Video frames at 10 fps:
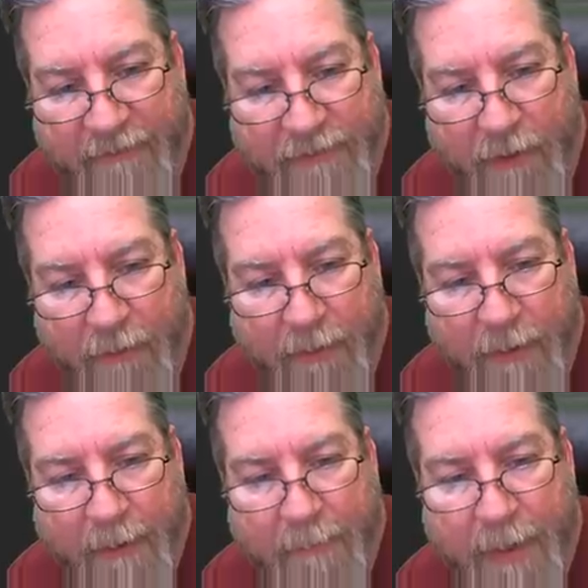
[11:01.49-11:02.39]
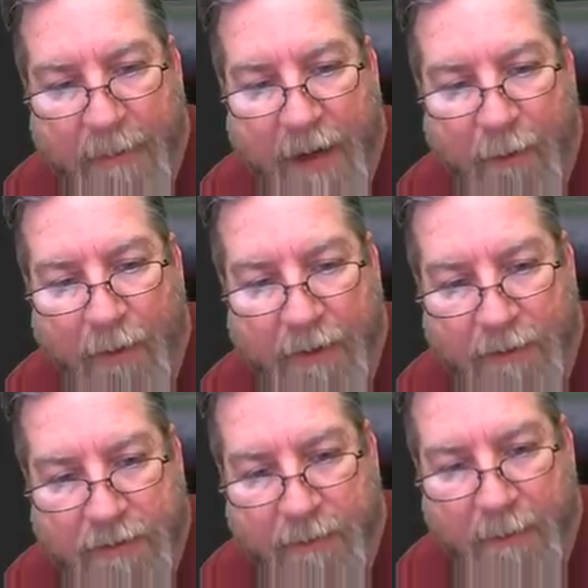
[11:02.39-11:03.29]
So maybe I will
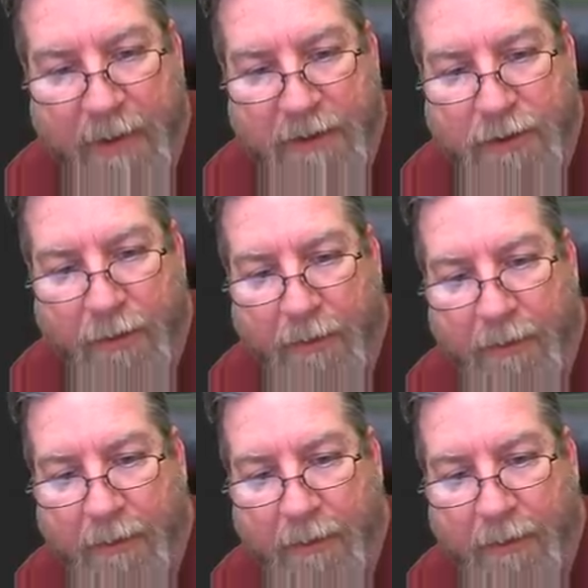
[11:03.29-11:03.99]
use them. I'm not sure.